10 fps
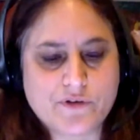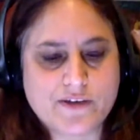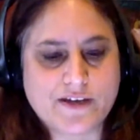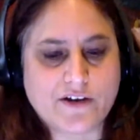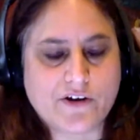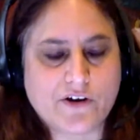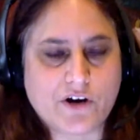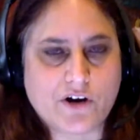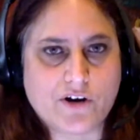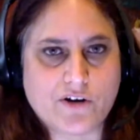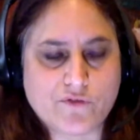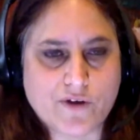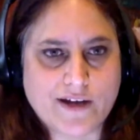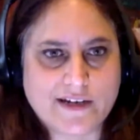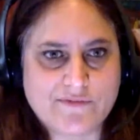that there are a
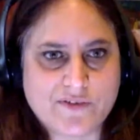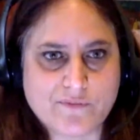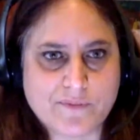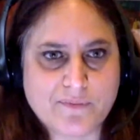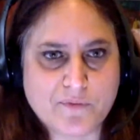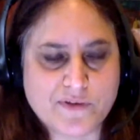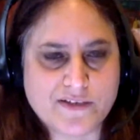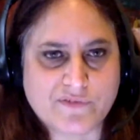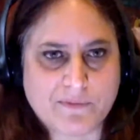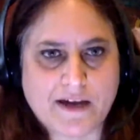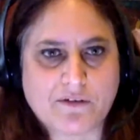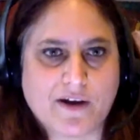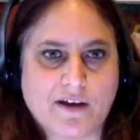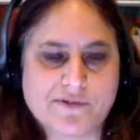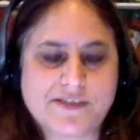variety of different people with different
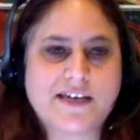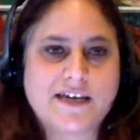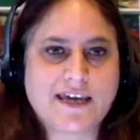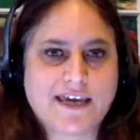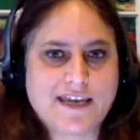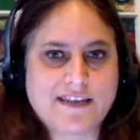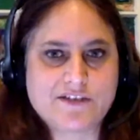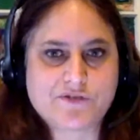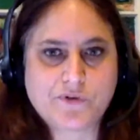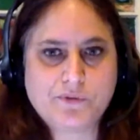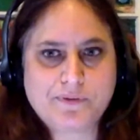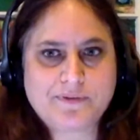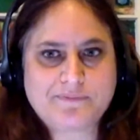backgrounds in this group.